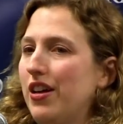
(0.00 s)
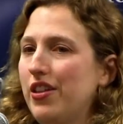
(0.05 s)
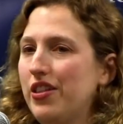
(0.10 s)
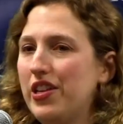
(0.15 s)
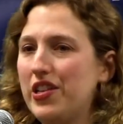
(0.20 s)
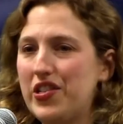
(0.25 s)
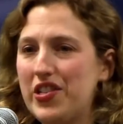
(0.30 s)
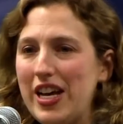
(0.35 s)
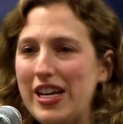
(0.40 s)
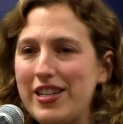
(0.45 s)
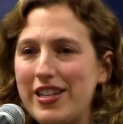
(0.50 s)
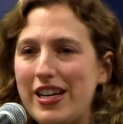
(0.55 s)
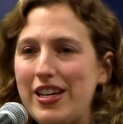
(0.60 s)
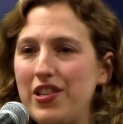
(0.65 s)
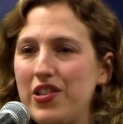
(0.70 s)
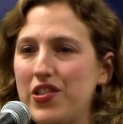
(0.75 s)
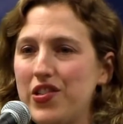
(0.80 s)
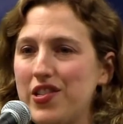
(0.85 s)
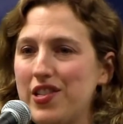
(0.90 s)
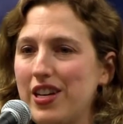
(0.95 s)
the
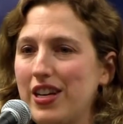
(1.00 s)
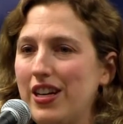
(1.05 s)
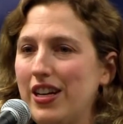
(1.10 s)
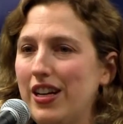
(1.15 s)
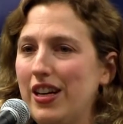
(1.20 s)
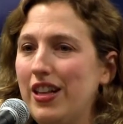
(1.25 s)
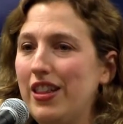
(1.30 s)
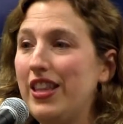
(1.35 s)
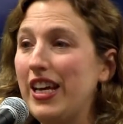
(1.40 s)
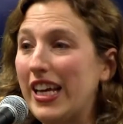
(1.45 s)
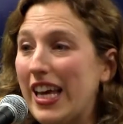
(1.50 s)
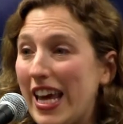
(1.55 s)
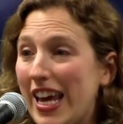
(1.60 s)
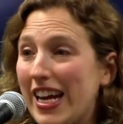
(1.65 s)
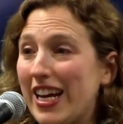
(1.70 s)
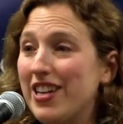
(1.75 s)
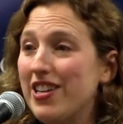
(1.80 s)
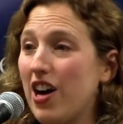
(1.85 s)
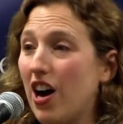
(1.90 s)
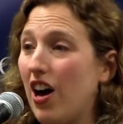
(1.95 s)
sentence, "the
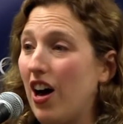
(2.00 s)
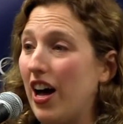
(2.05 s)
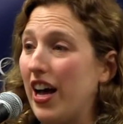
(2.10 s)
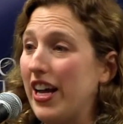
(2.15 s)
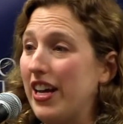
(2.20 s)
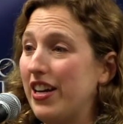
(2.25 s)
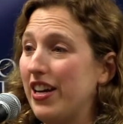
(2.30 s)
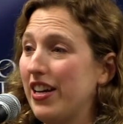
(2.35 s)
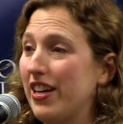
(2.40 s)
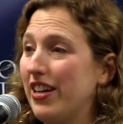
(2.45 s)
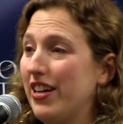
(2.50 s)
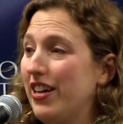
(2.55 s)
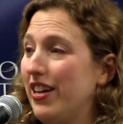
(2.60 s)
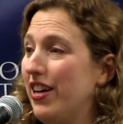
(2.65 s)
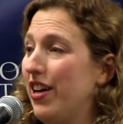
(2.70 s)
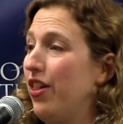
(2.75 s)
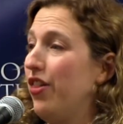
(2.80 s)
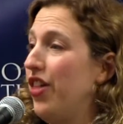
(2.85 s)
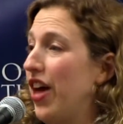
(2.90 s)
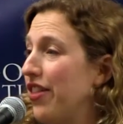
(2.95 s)
king died,
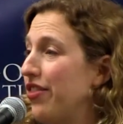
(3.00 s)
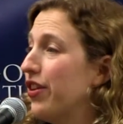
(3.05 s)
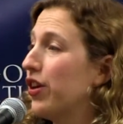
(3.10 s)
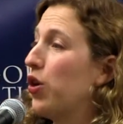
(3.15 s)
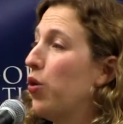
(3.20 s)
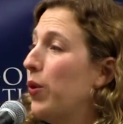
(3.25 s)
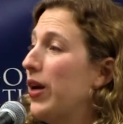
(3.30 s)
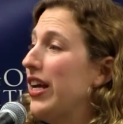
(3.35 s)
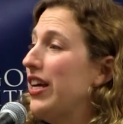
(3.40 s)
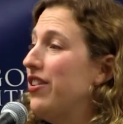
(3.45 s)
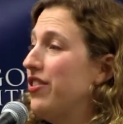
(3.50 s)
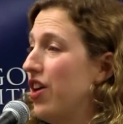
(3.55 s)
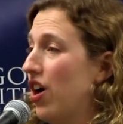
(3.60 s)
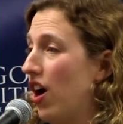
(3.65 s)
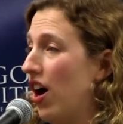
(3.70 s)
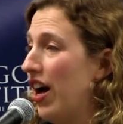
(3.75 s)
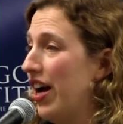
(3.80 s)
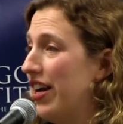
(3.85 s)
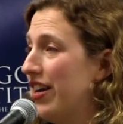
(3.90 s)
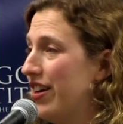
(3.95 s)
then the queen
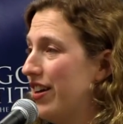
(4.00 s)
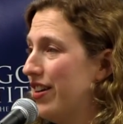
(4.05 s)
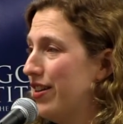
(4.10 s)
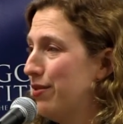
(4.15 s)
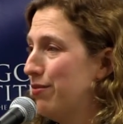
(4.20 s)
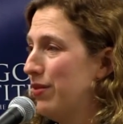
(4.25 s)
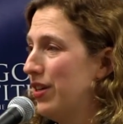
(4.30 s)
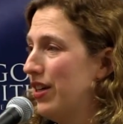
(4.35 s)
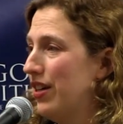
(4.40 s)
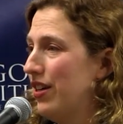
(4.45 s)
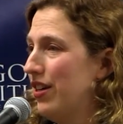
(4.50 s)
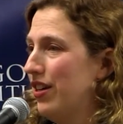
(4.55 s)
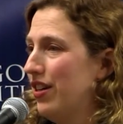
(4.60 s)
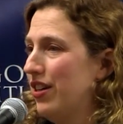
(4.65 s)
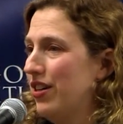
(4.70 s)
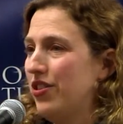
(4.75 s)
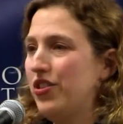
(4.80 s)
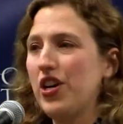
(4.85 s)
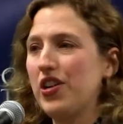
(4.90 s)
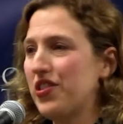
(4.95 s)
died,"
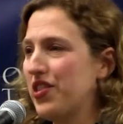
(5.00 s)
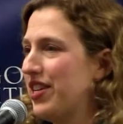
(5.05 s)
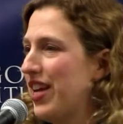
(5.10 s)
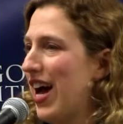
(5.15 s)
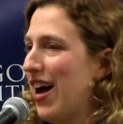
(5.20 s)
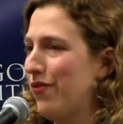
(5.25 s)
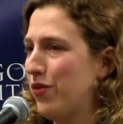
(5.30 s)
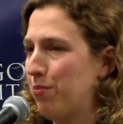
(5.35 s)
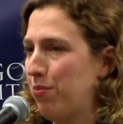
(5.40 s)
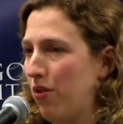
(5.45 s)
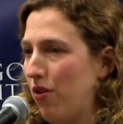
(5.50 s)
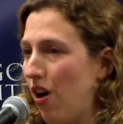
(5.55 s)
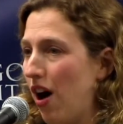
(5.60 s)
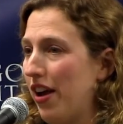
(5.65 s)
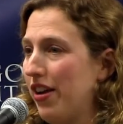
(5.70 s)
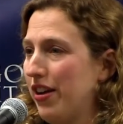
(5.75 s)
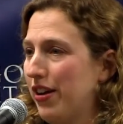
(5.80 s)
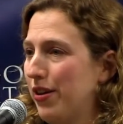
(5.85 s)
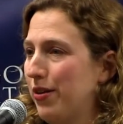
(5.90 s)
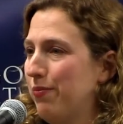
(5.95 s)
doesn't have a
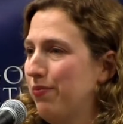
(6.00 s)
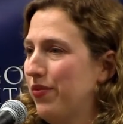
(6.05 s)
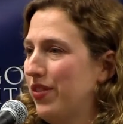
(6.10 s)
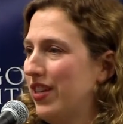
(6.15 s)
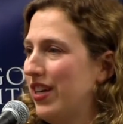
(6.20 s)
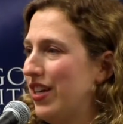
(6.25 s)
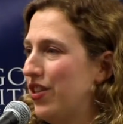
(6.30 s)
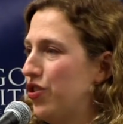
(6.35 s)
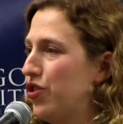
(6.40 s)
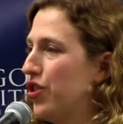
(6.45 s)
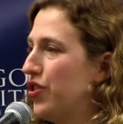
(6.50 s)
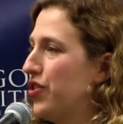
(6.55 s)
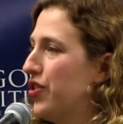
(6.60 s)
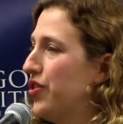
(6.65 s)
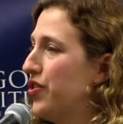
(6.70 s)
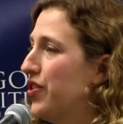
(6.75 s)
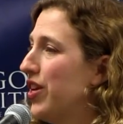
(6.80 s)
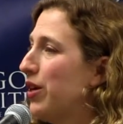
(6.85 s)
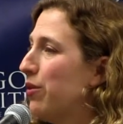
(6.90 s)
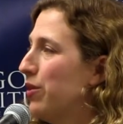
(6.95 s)
plot. It's just
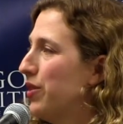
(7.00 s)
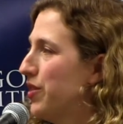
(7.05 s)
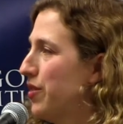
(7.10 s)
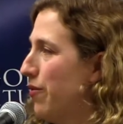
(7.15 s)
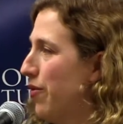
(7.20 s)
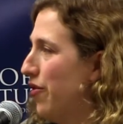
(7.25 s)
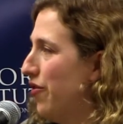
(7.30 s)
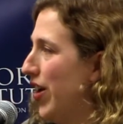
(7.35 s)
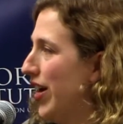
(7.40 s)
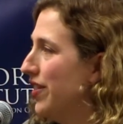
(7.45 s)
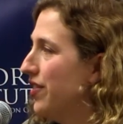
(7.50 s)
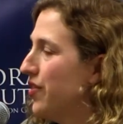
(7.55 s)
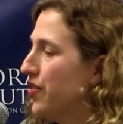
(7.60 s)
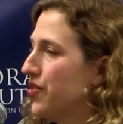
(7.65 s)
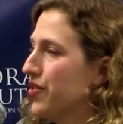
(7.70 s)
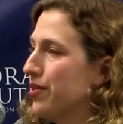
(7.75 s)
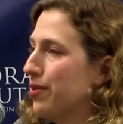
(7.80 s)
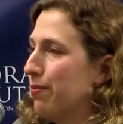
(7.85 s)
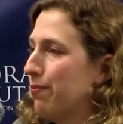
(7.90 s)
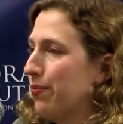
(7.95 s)
a sequence of
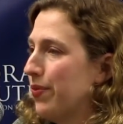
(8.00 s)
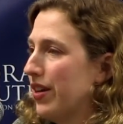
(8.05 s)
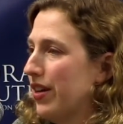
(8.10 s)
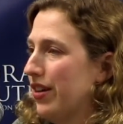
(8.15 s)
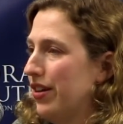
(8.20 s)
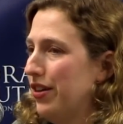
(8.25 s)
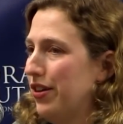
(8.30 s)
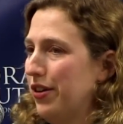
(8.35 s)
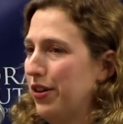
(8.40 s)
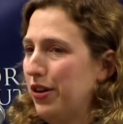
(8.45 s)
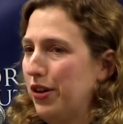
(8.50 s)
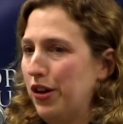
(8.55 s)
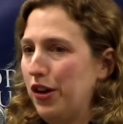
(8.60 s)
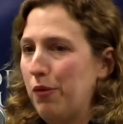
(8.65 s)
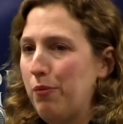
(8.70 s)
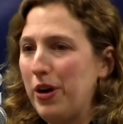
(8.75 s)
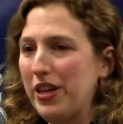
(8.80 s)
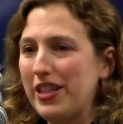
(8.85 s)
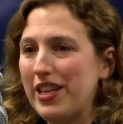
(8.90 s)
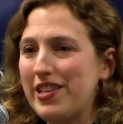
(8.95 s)
events.
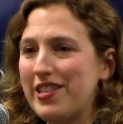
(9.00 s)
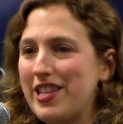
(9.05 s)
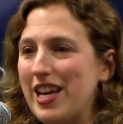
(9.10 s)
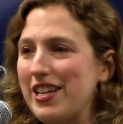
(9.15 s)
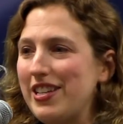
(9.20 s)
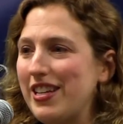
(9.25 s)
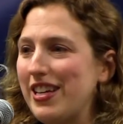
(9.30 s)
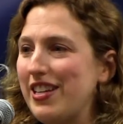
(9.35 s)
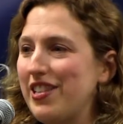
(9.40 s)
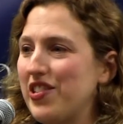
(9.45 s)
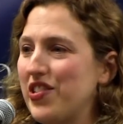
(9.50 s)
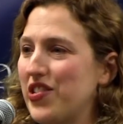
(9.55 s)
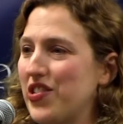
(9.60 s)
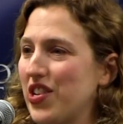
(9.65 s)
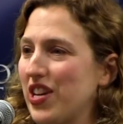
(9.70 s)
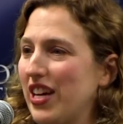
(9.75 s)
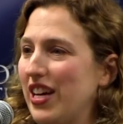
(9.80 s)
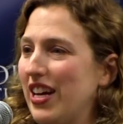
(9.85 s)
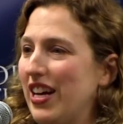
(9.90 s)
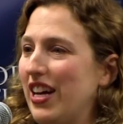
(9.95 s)
But the
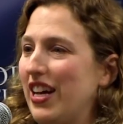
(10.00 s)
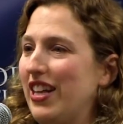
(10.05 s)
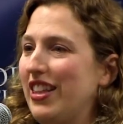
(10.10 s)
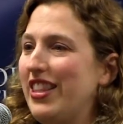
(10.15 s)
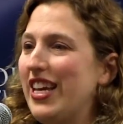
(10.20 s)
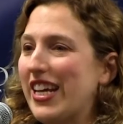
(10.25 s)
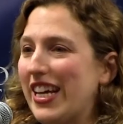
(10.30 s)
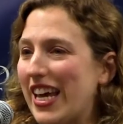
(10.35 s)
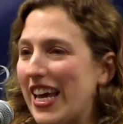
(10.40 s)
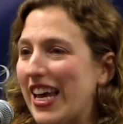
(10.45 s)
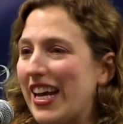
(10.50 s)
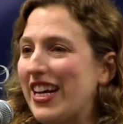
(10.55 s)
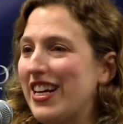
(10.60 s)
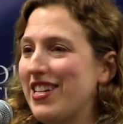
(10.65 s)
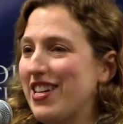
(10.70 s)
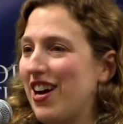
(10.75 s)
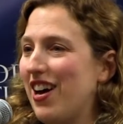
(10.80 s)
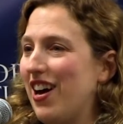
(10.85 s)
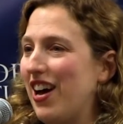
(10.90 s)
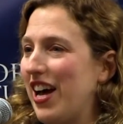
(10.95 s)
sentence, "the king
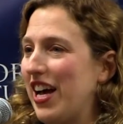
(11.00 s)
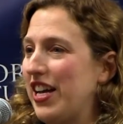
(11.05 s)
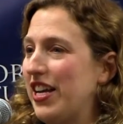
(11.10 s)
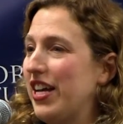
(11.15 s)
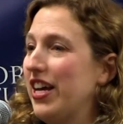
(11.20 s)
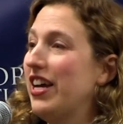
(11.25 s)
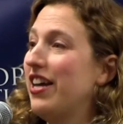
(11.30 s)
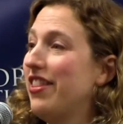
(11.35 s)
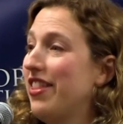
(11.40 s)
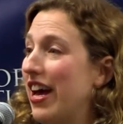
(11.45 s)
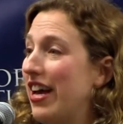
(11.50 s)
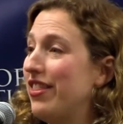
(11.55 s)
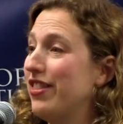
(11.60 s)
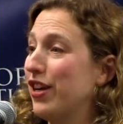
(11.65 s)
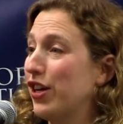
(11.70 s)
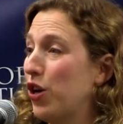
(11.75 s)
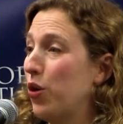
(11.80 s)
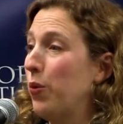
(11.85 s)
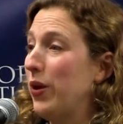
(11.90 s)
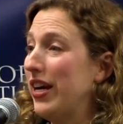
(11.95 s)
died, then
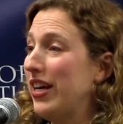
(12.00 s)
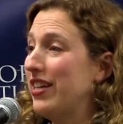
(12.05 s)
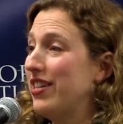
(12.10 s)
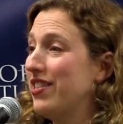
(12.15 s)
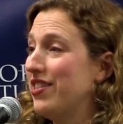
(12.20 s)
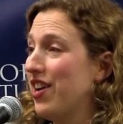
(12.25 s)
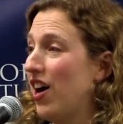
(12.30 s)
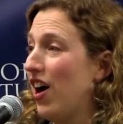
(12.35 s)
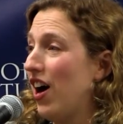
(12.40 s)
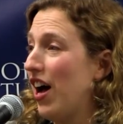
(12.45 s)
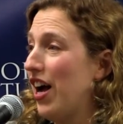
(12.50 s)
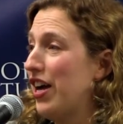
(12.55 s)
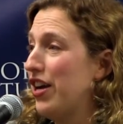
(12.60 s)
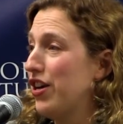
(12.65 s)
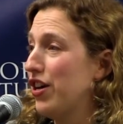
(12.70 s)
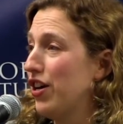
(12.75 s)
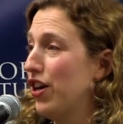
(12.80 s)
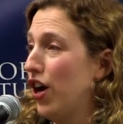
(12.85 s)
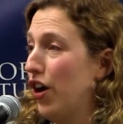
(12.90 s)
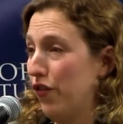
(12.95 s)
the queen
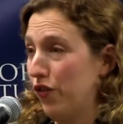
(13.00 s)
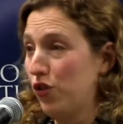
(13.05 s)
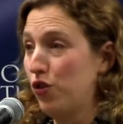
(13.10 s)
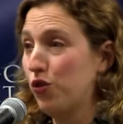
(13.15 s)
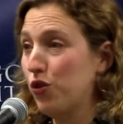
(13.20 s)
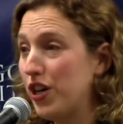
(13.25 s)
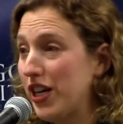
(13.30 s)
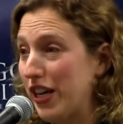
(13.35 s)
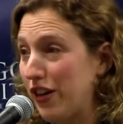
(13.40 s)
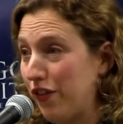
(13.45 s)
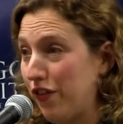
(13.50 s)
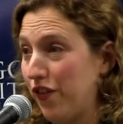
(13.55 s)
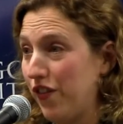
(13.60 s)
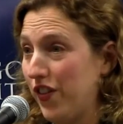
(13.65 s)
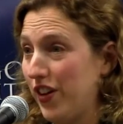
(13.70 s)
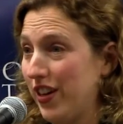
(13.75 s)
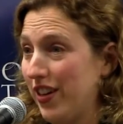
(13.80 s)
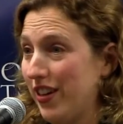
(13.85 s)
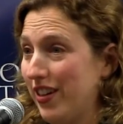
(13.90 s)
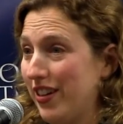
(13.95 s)
died of
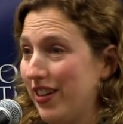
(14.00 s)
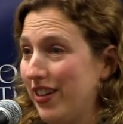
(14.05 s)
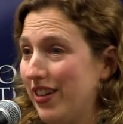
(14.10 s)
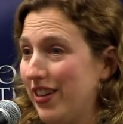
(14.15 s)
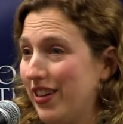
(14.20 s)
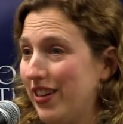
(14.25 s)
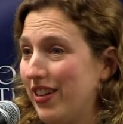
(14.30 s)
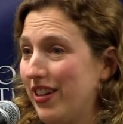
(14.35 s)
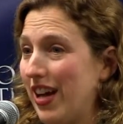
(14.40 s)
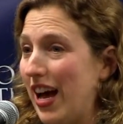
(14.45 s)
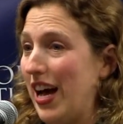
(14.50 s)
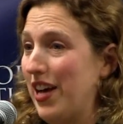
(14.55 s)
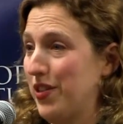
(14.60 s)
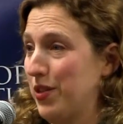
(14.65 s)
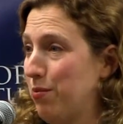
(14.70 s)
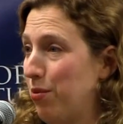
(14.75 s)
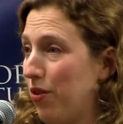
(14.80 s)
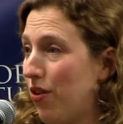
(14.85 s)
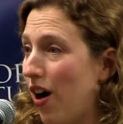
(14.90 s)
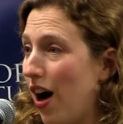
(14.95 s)
grief," has
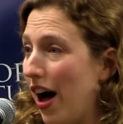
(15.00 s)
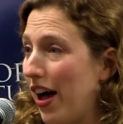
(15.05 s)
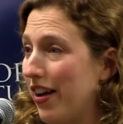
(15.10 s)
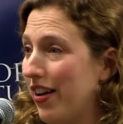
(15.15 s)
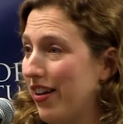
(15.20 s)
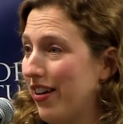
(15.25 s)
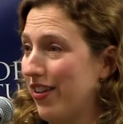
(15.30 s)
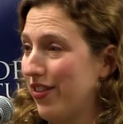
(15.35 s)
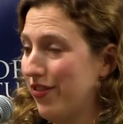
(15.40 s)
a plot.